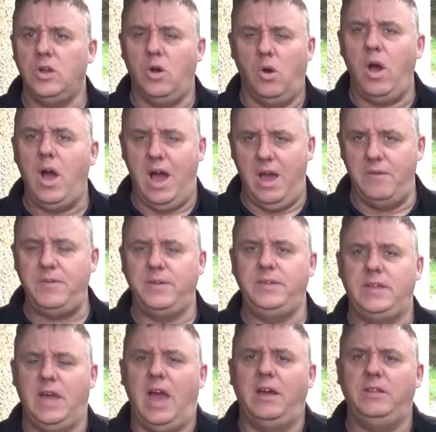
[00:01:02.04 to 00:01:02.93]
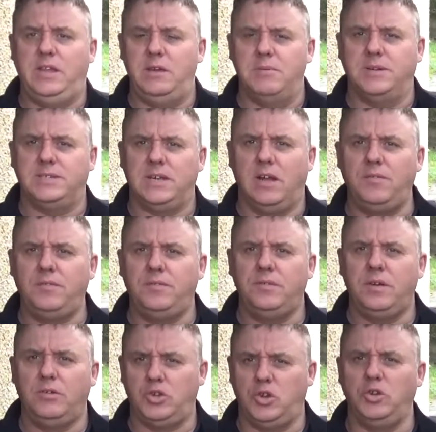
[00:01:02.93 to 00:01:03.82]
D no, myself. No, I did I D myself.
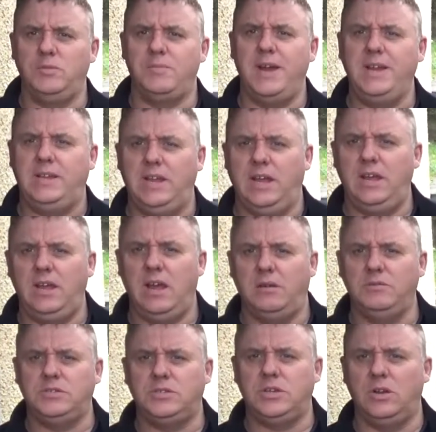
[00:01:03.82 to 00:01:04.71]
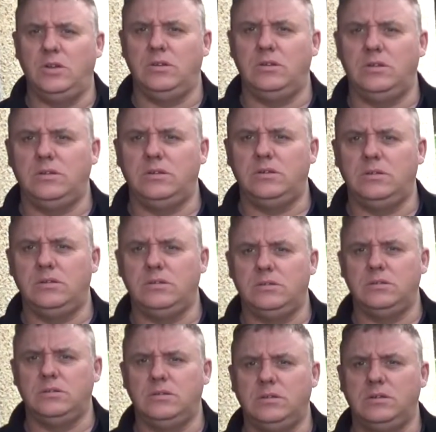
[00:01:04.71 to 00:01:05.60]
Yeah, I, I D. I've asked you to leave. Leave
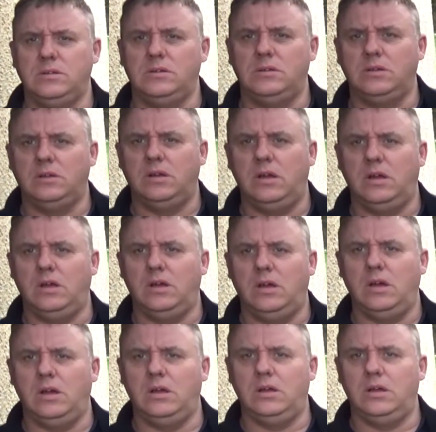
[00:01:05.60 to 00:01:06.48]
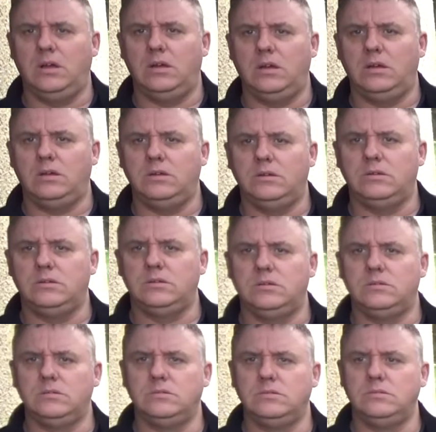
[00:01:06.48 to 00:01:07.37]
my property. I don't know who you are. Go away, please.
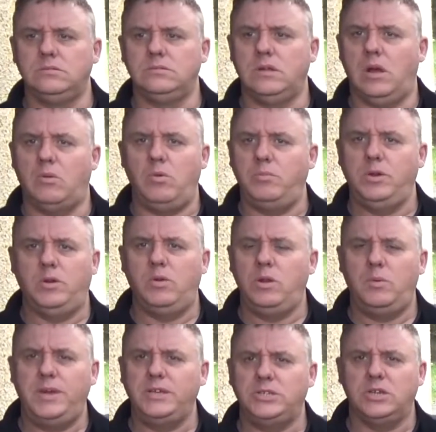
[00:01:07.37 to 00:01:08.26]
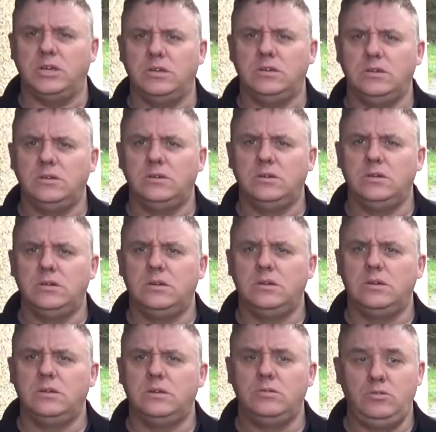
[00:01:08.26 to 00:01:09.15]
I won't be going away, Do you want me to ring the police?
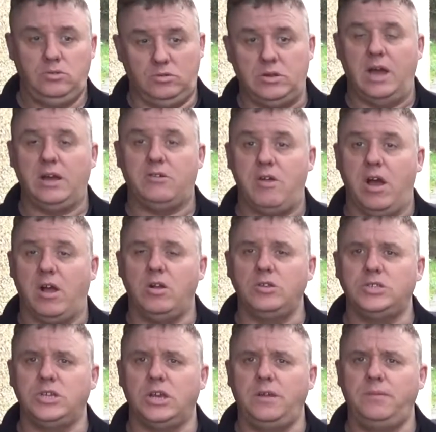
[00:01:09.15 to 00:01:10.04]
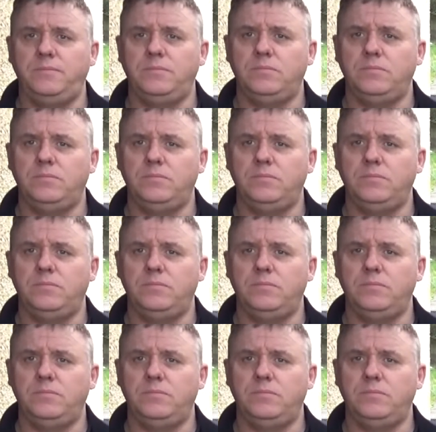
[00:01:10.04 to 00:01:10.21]
I'm going to call the police. Sir?